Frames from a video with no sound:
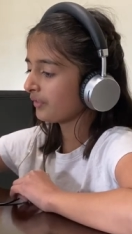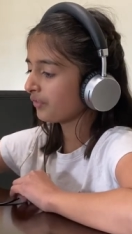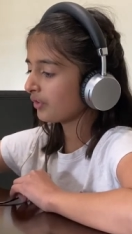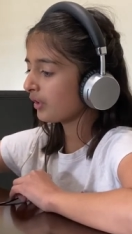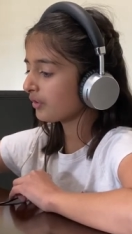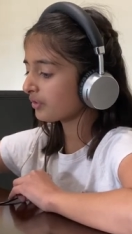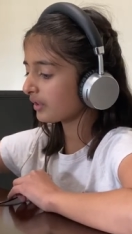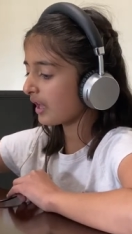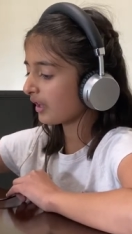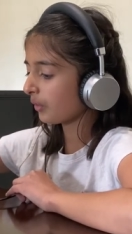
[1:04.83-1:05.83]
if you
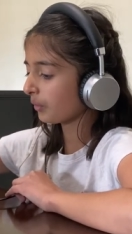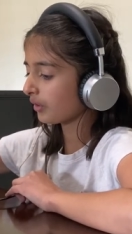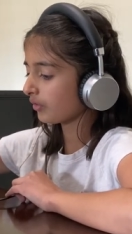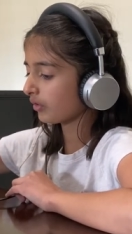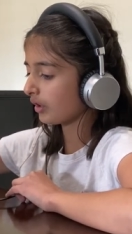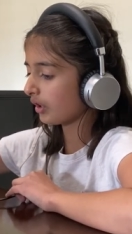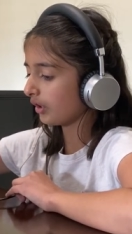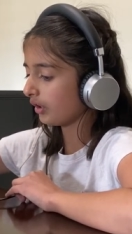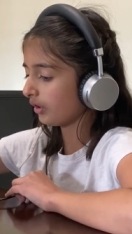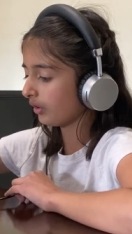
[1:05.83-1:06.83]
guys like one of
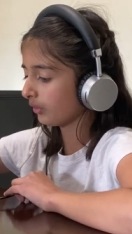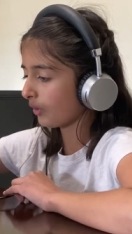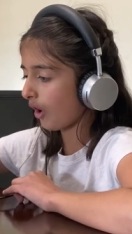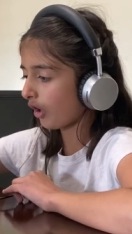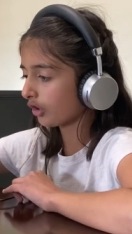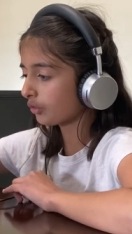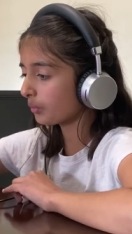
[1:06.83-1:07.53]
the locked